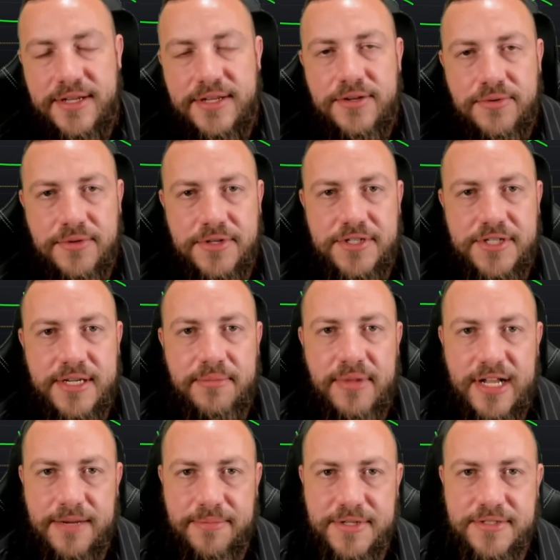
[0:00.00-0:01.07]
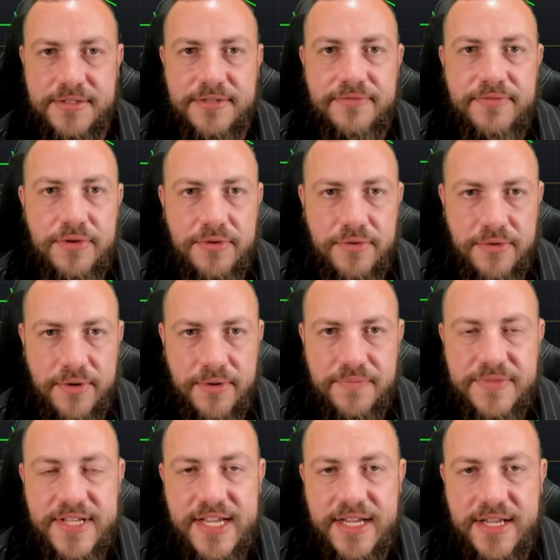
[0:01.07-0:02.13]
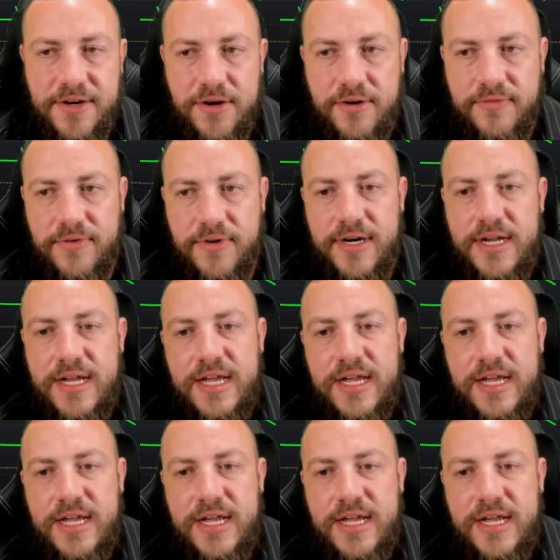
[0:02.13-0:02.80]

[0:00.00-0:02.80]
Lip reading: a eulogy at Blockbuster's funeral, taking it over.